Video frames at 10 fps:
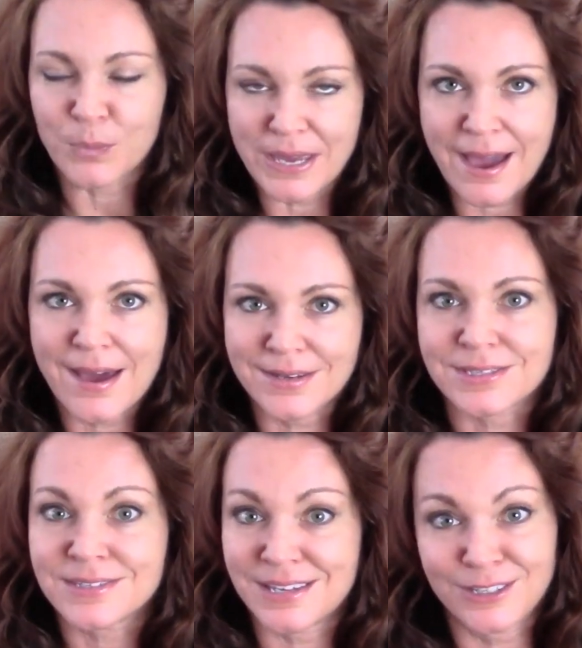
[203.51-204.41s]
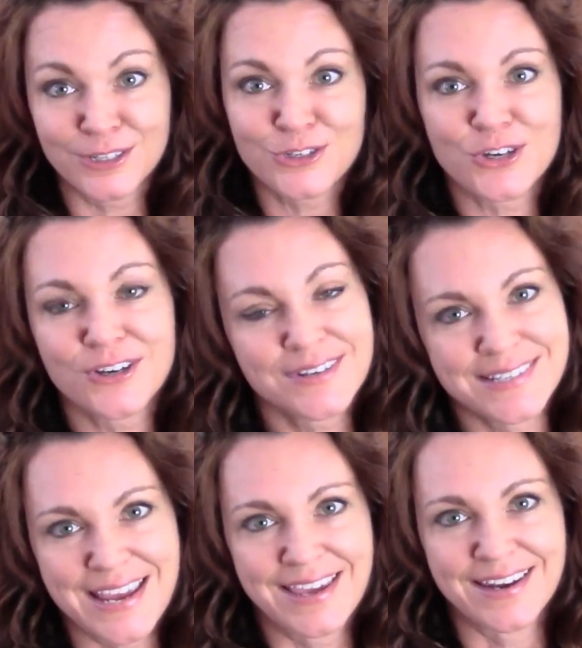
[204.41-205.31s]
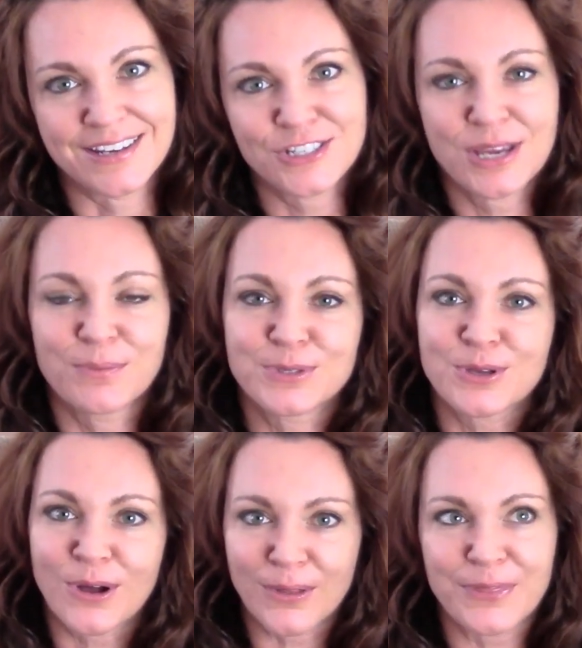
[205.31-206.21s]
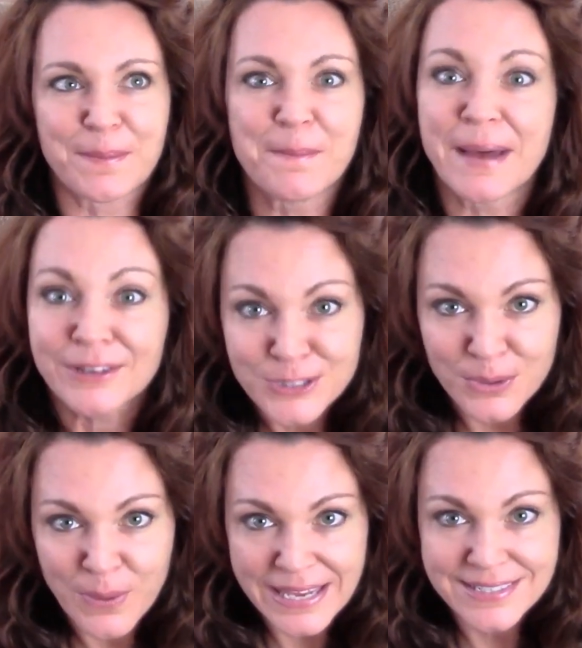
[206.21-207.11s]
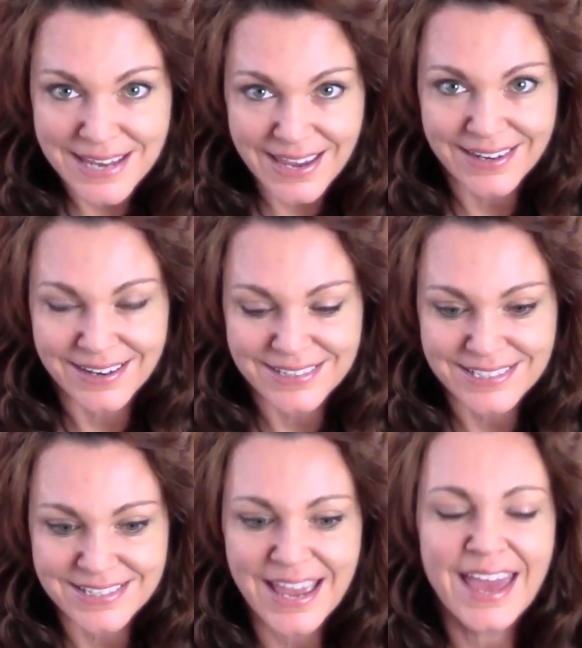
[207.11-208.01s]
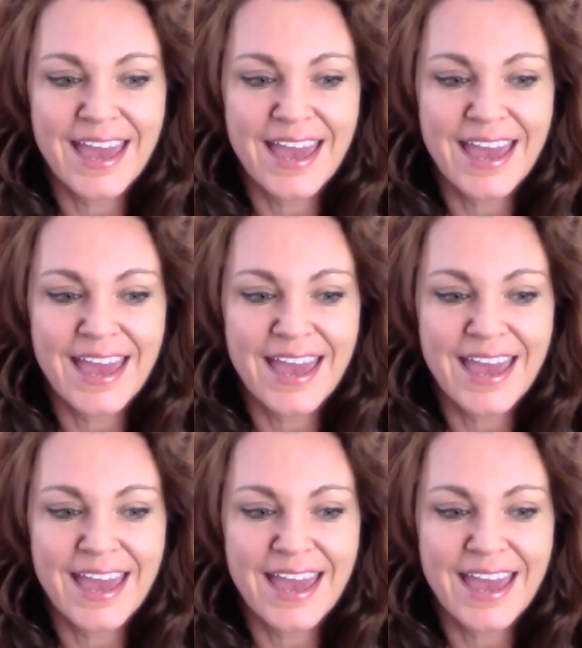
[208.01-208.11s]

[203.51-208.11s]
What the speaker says: We had a signature Danish. It was called the Meltaway Danish.